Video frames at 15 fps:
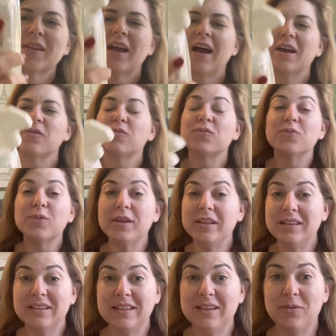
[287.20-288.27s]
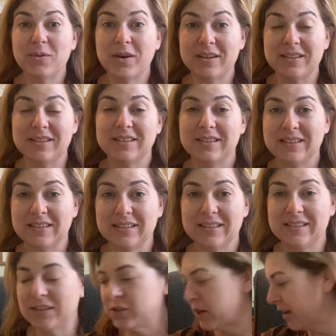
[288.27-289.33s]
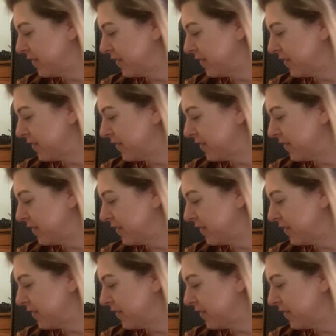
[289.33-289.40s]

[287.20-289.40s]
I really want to try